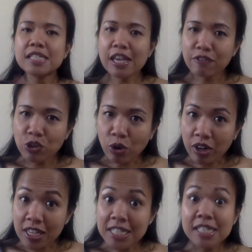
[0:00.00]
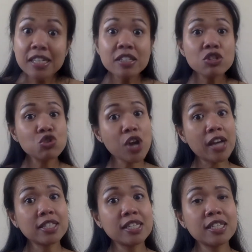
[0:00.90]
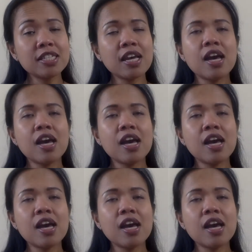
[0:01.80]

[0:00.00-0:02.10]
If you are easily distracted,